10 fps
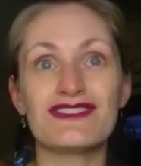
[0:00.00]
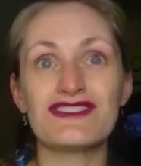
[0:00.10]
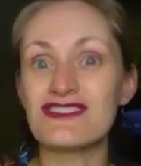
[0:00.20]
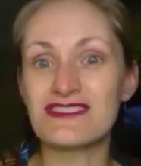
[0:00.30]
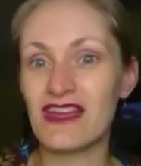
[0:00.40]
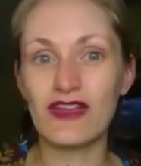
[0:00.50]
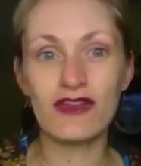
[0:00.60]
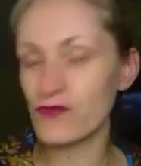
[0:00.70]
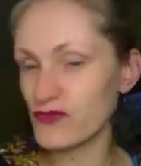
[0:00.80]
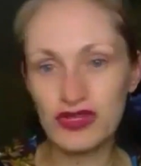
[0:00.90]
They just said,
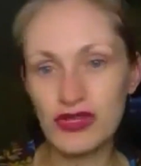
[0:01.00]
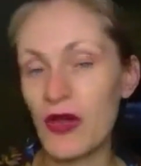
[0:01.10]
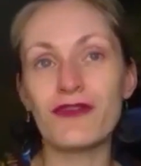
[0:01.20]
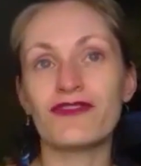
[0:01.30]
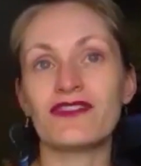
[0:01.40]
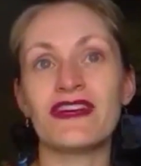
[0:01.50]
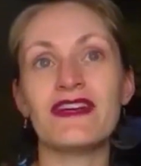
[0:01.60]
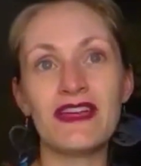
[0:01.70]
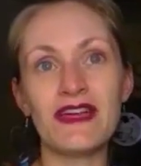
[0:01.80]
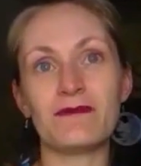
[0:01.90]
go for
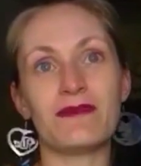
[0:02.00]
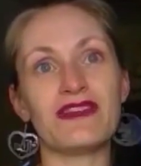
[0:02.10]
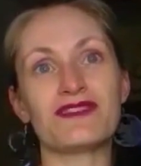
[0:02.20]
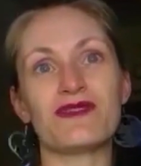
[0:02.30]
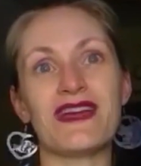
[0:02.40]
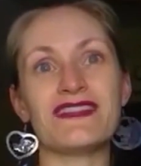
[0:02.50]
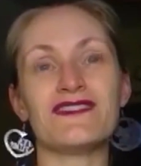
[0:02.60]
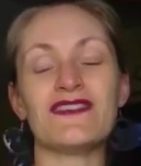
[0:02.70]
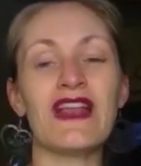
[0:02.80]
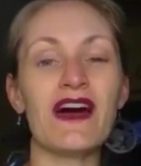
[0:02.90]
it, be as creative
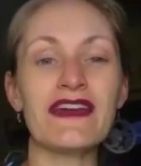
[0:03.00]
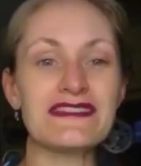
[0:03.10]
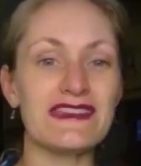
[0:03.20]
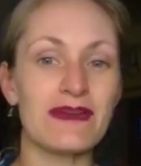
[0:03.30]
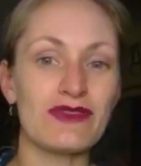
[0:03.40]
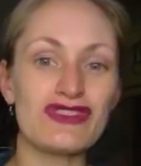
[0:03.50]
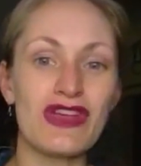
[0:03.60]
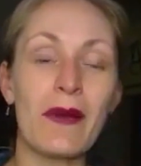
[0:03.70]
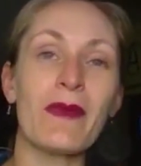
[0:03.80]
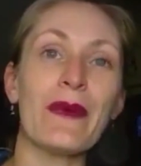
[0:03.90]
as you like, see how much you
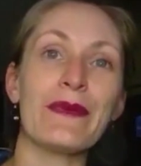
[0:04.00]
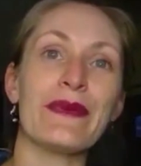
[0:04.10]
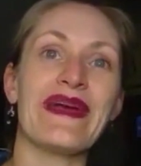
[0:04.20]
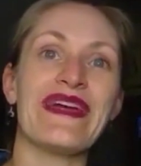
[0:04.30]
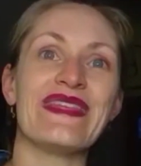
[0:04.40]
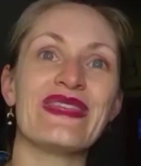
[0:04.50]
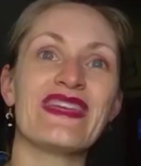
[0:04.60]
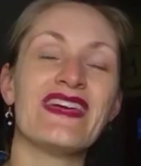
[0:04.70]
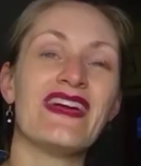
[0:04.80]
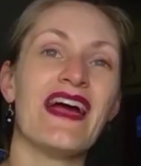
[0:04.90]
come up with.
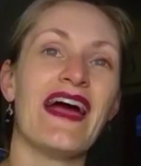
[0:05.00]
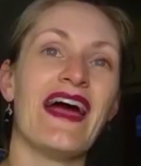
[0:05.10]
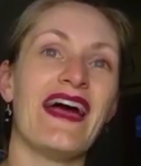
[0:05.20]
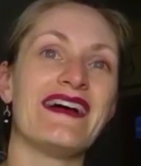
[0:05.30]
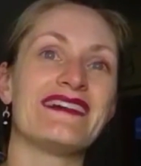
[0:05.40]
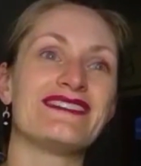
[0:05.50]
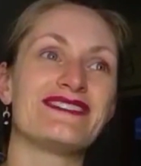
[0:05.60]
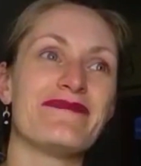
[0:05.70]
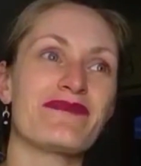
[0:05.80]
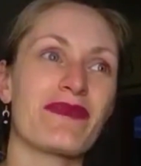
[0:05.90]

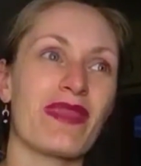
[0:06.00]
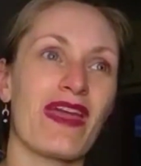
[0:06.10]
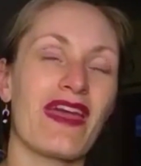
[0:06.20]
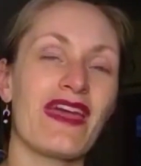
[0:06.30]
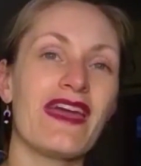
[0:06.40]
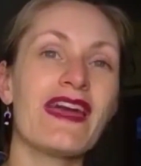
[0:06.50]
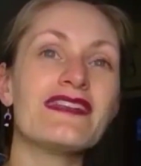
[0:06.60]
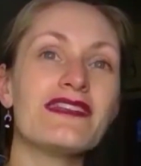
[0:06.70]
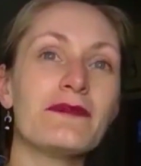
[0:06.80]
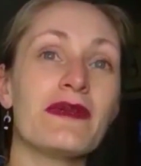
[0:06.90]
And it
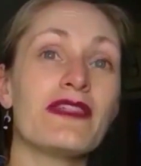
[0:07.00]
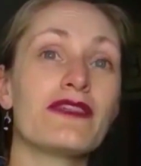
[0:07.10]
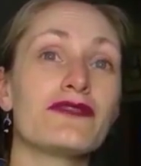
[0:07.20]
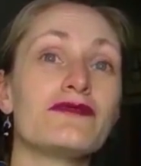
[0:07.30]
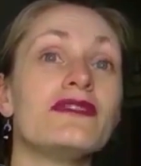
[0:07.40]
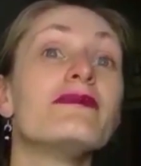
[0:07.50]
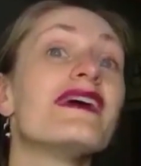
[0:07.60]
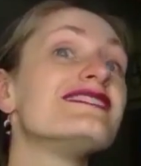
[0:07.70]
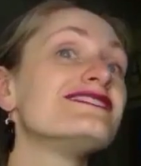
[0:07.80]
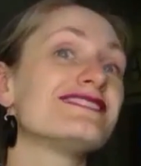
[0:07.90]
ended up being 3
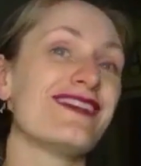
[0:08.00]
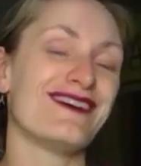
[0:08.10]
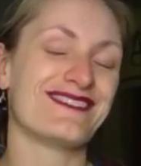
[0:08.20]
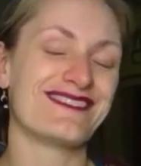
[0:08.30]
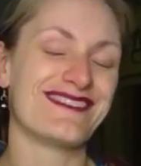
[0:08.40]
pages long.